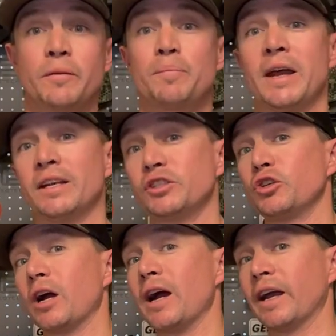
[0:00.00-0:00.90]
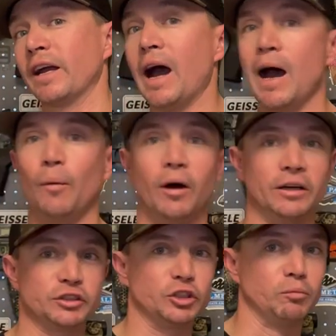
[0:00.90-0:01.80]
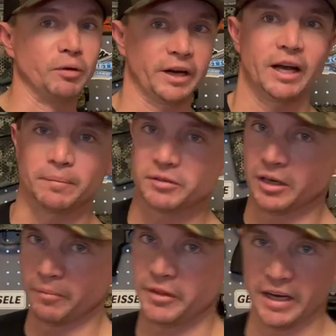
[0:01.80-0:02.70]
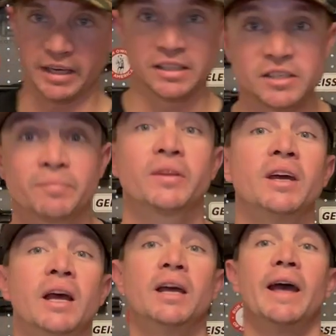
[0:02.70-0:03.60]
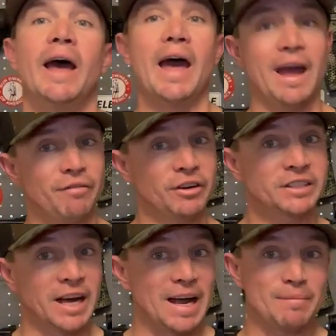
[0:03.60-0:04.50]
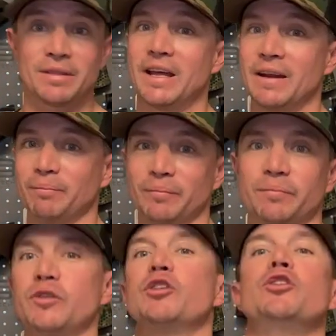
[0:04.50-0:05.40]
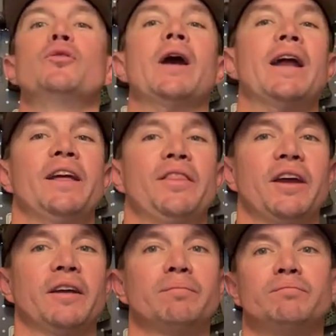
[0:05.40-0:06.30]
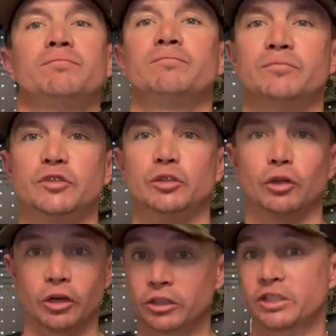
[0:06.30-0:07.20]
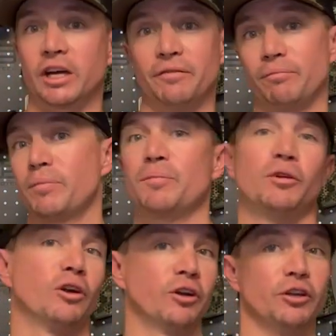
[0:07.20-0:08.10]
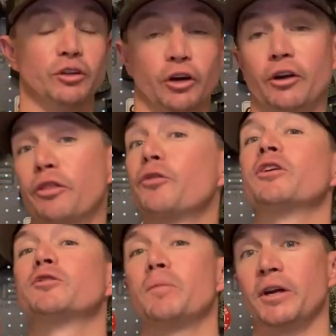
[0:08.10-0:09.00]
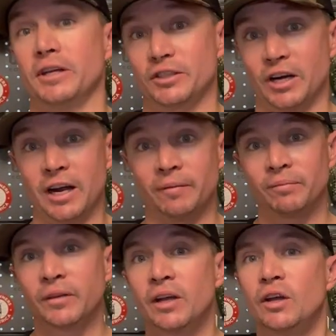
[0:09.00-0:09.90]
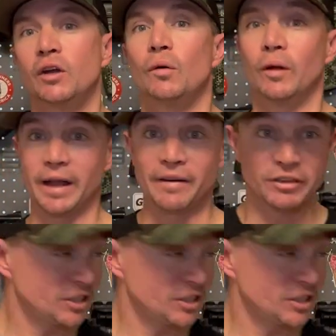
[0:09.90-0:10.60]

the paint's drying, I want to bring up some things. Every time that you do anything, you learn stuff. You learn through experience, right? Well, every